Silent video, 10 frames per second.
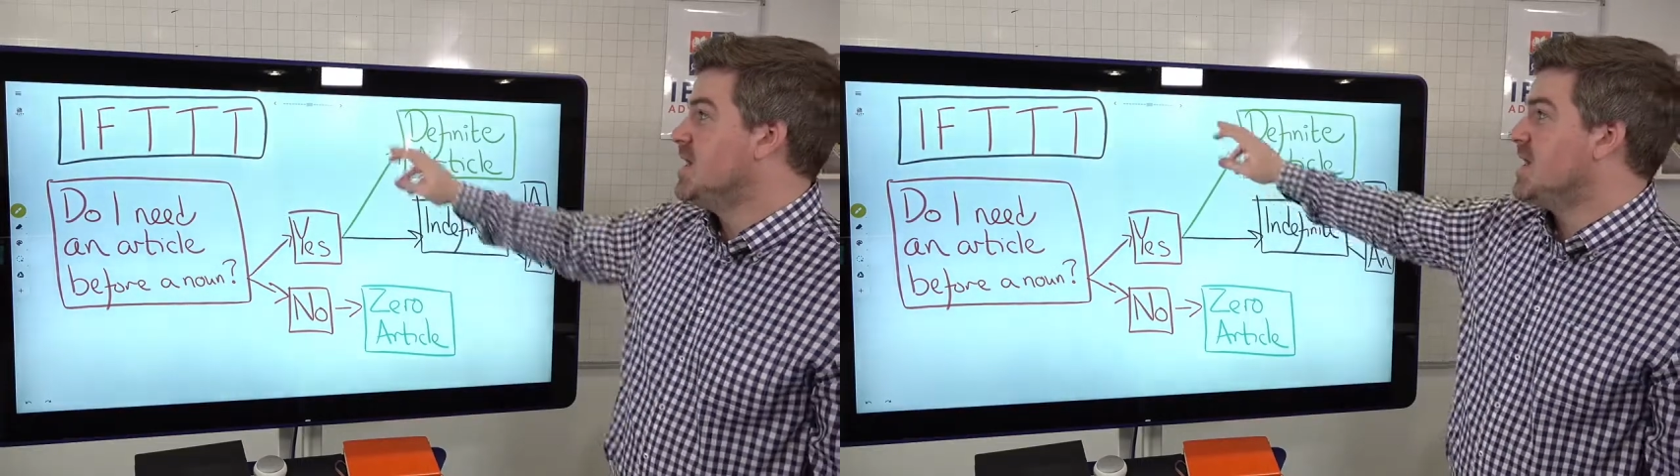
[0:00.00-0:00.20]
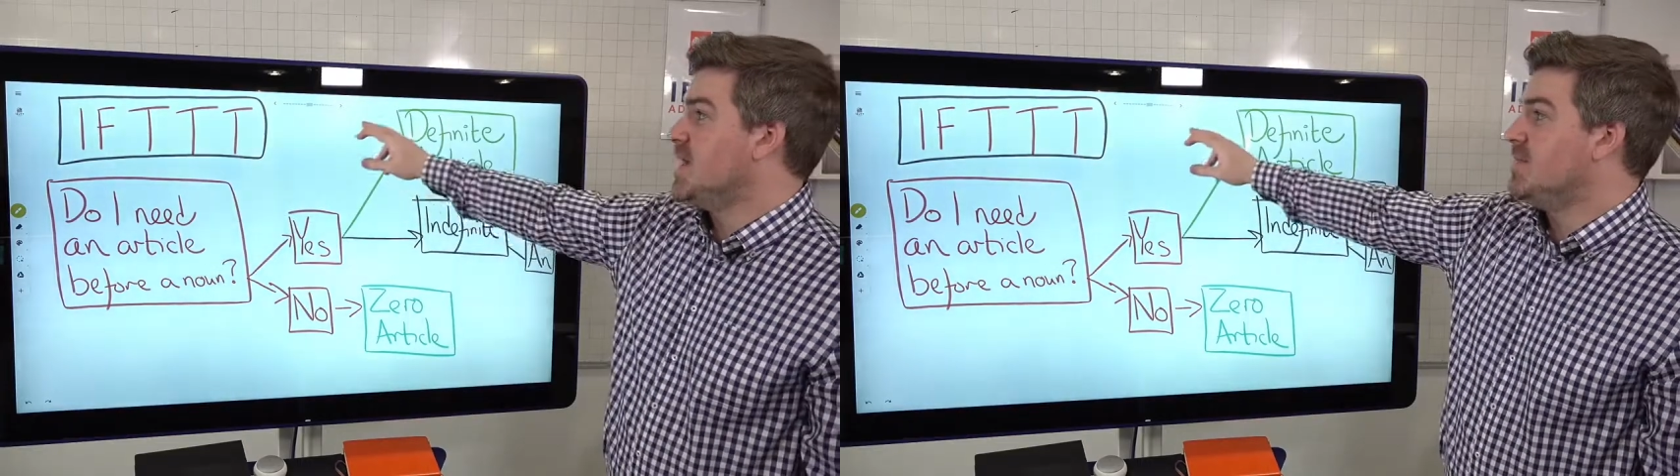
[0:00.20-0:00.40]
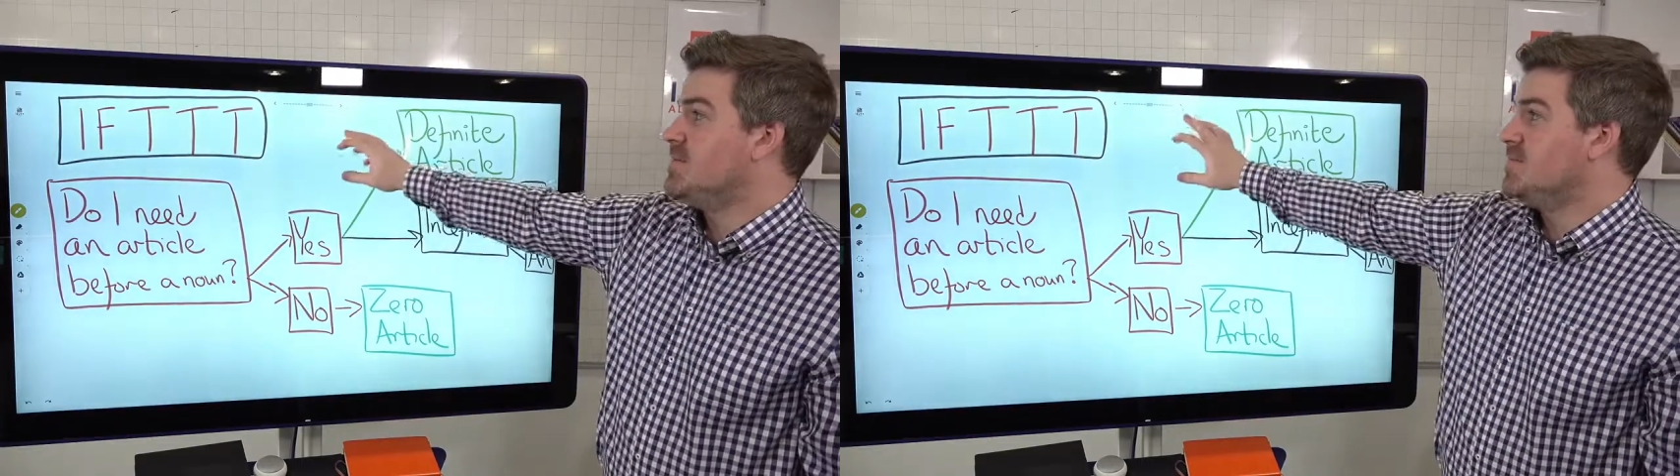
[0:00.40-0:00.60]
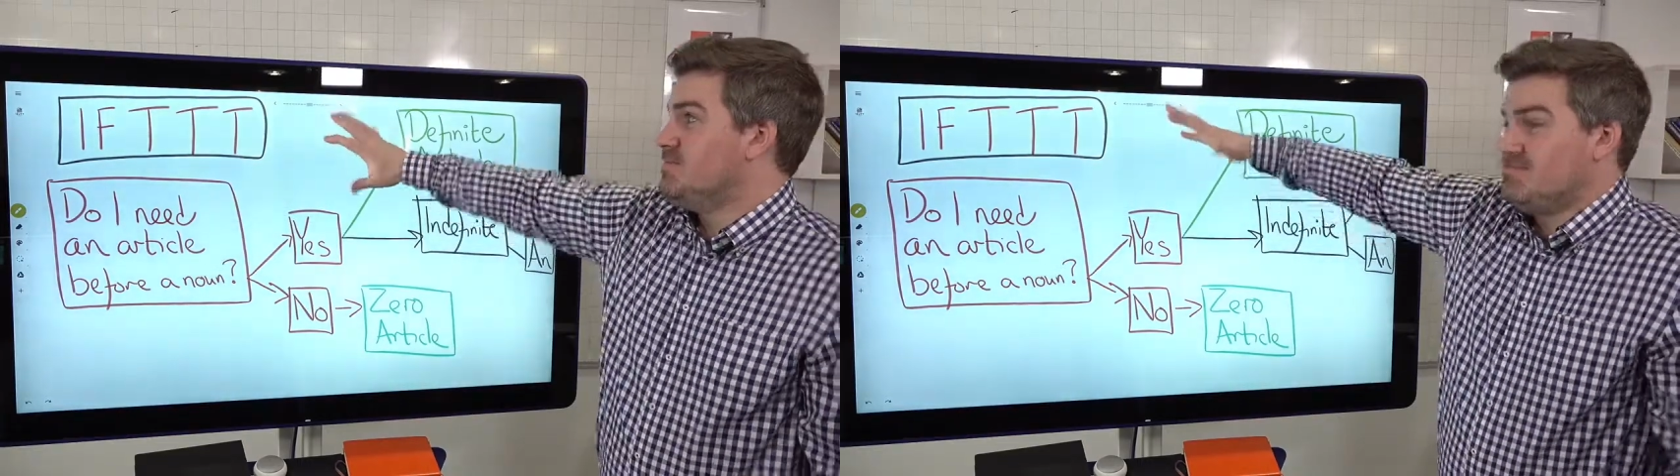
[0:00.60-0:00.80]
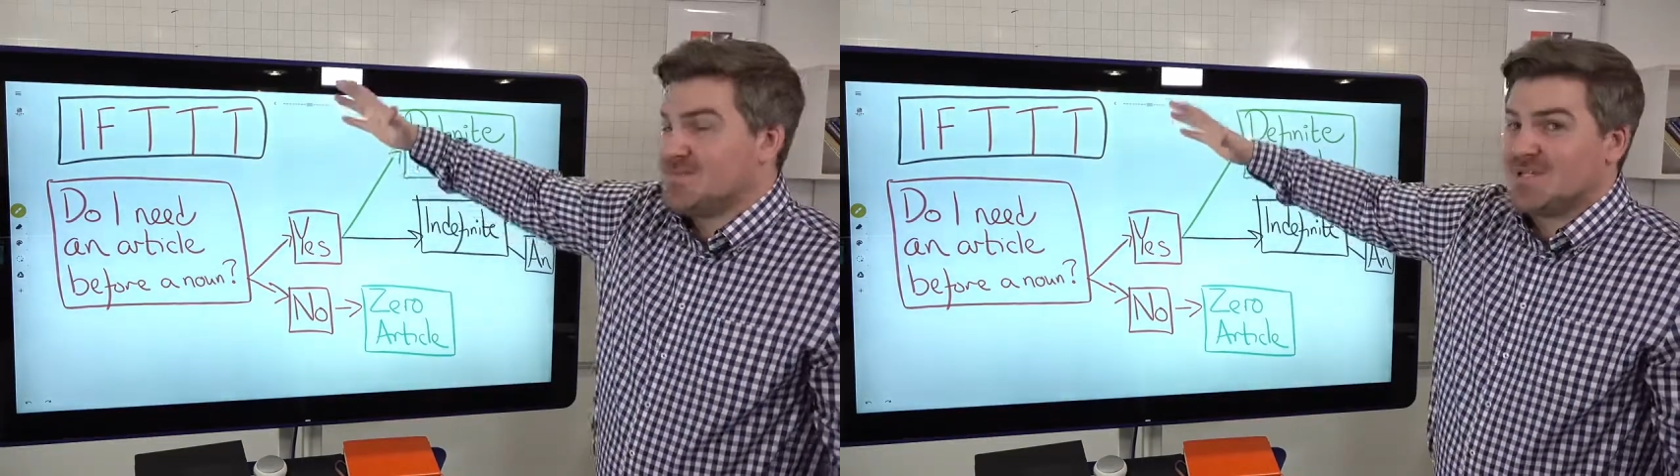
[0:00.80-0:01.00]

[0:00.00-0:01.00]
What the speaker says: It's